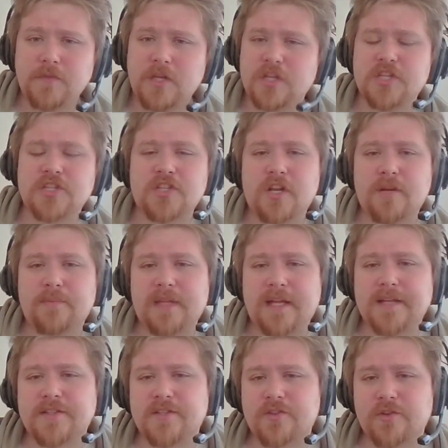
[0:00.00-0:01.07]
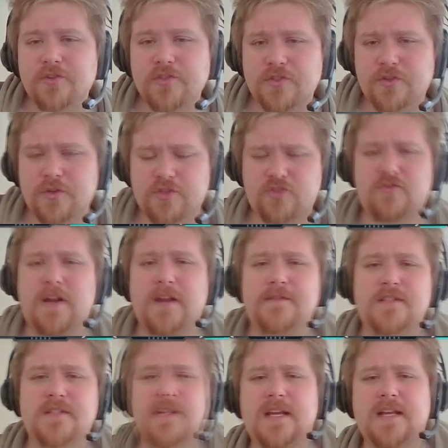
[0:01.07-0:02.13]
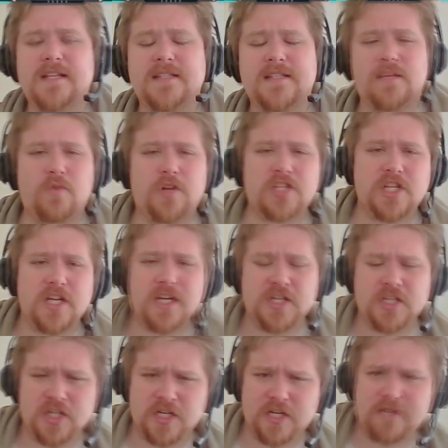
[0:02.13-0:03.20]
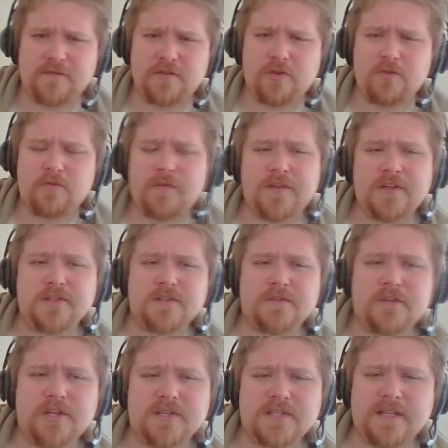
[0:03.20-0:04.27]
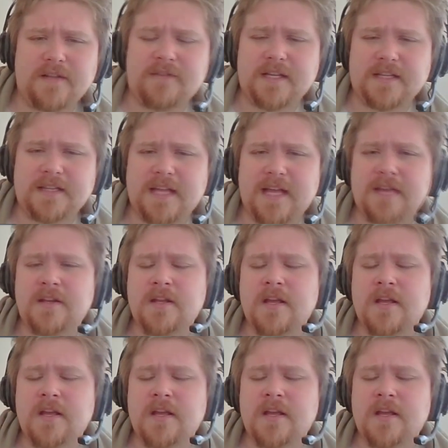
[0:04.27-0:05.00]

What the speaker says: You just got to play to those sort of strengths. Like I said, watching initiative, who reveals first, stuff like that.